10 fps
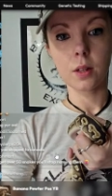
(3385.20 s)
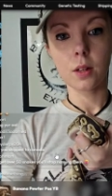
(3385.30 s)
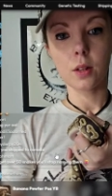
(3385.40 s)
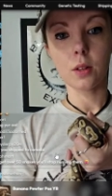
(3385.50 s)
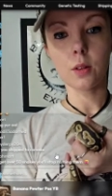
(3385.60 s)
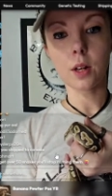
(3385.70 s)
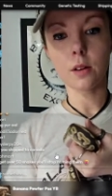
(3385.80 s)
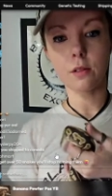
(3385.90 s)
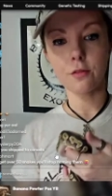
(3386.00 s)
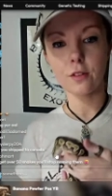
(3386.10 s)
You get
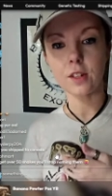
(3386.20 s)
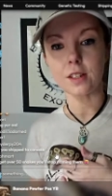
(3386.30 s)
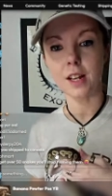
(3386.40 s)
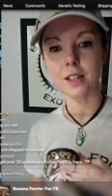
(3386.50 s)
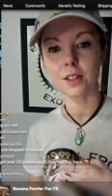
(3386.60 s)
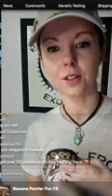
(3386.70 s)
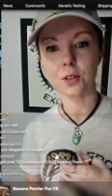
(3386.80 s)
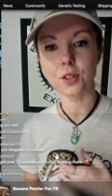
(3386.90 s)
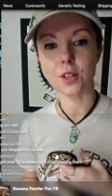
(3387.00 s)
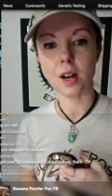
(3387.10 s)
over 50 snakes and you'll
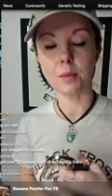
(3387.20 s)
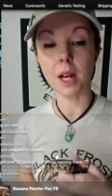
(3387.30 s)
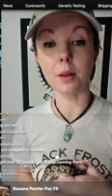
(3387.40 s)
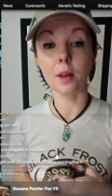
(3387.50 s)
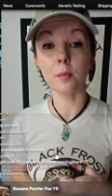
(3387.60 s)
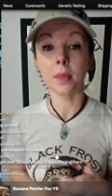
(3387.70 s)
stop naming them?